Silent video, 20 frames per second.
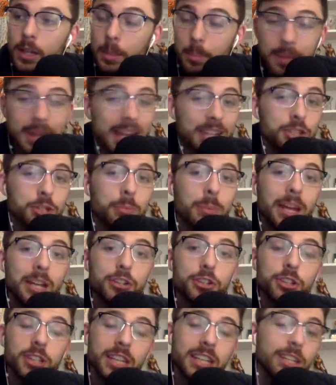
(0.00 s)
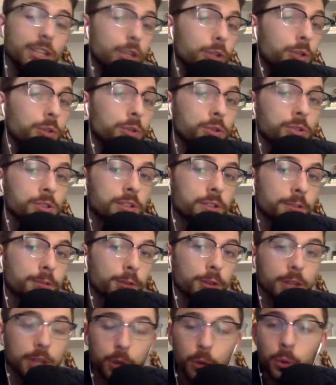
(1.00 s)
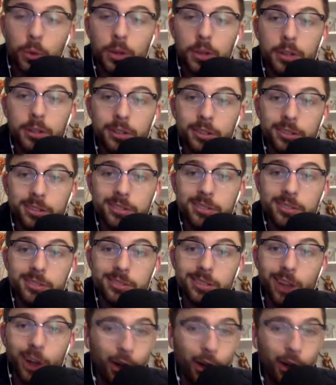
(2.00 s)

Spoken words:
But that's your Major League news for the Orioles.